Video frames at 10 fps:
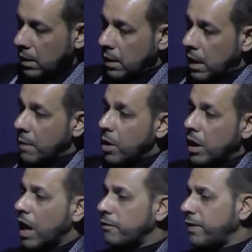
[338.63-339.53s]
Among
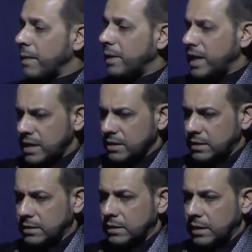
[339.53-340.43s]
our
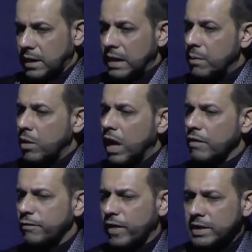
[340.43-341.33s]
families, and among our
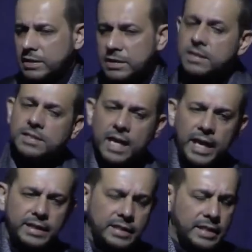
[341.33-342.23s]
friends and
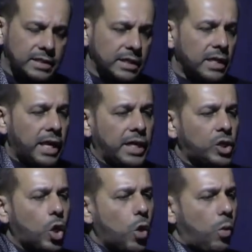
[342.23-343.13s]
societies, and
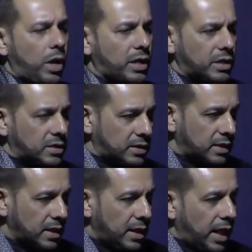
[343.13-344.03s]
co-workers,
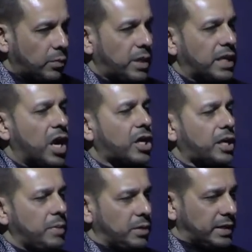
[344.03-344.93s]
and within our
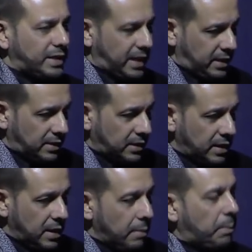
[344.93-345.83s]
communities,
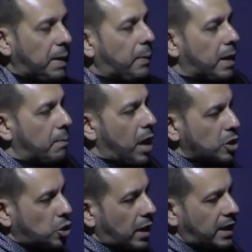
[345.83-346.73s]
people are
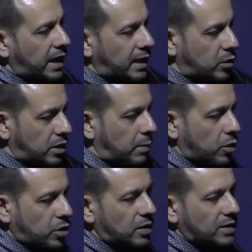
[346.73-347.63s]
modulating in those
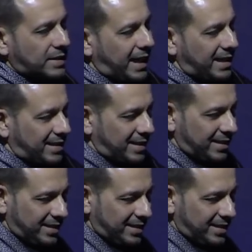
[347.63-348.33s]
emotional states.